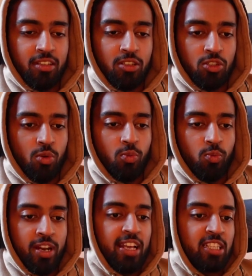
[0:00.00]
So
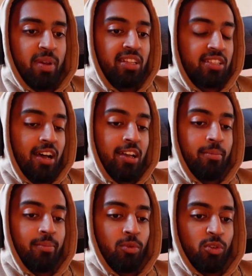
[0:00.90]
when I spend
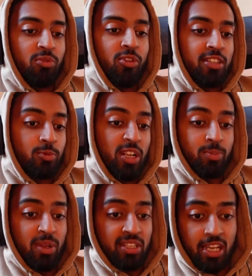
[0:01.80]
time with friends, when I
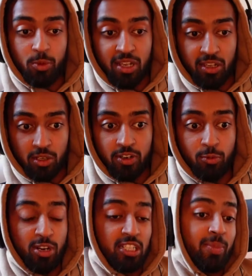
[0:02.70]
spend time with my girlfriend,
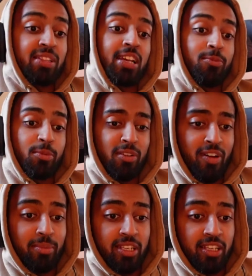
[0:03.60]
when I spend time with my
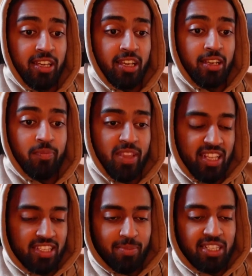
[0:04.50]
family,
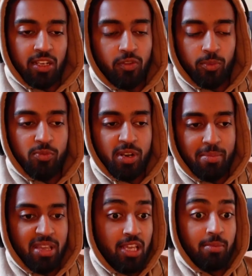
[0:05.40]
that's my self-improvement.
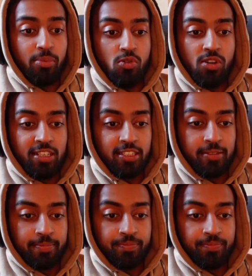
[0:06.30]
I'm making progress.